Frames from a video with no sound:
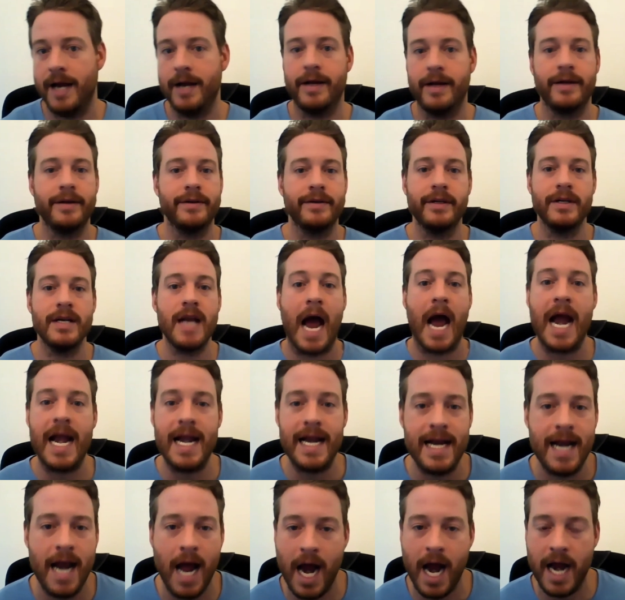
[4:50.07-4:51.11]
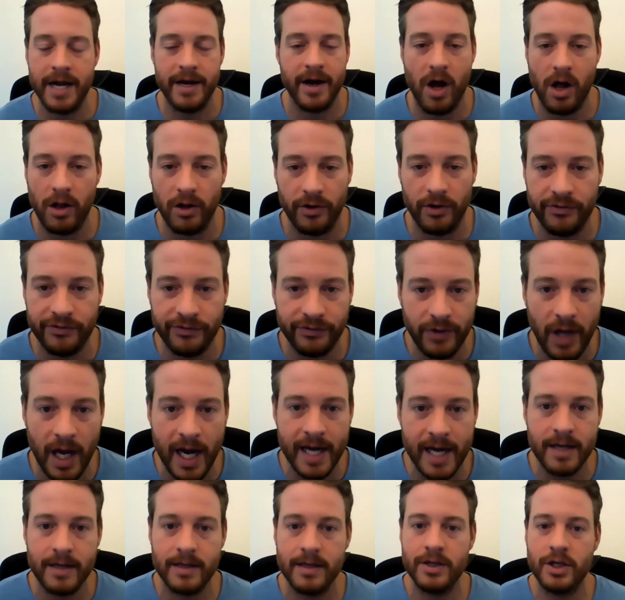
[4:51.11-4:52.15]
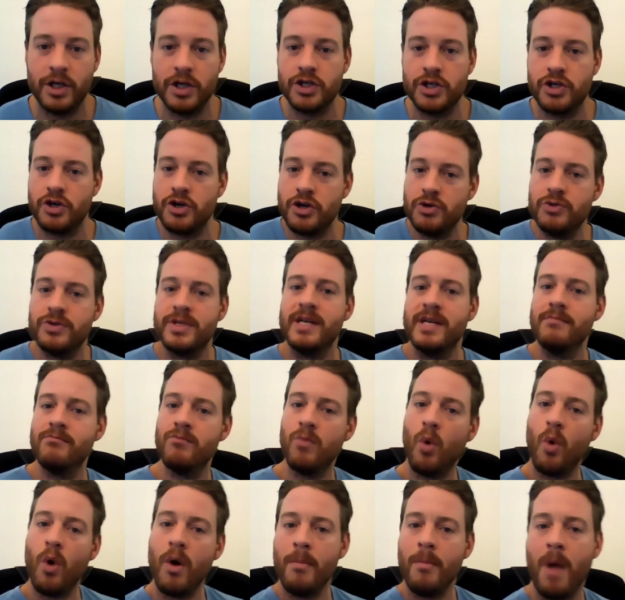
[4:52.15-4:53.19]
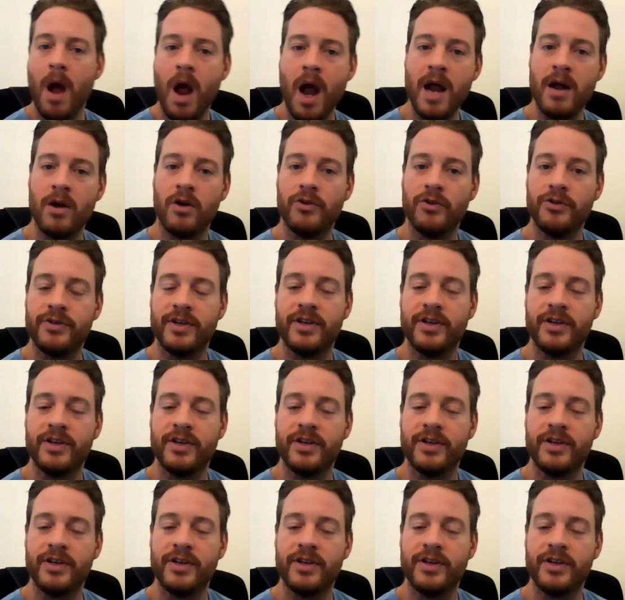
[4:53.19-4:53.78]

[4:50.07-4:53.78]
a $99 flight, because you're using more miles.